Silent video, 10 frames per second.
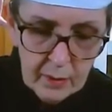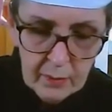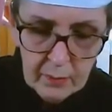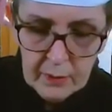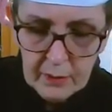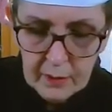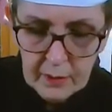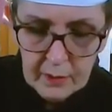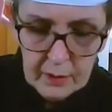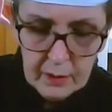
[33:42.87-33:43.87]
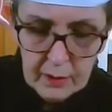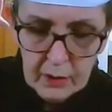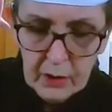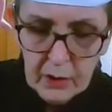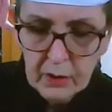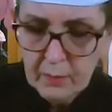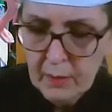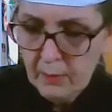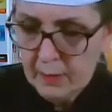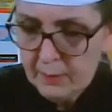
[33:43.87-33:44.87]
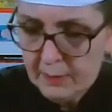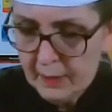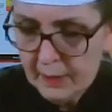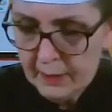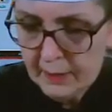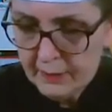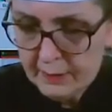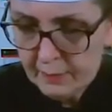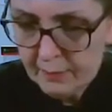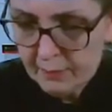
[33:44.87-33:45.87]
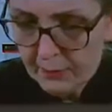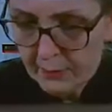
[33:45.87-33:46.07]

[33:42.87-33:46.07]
We're going to cube our red potatoes and put them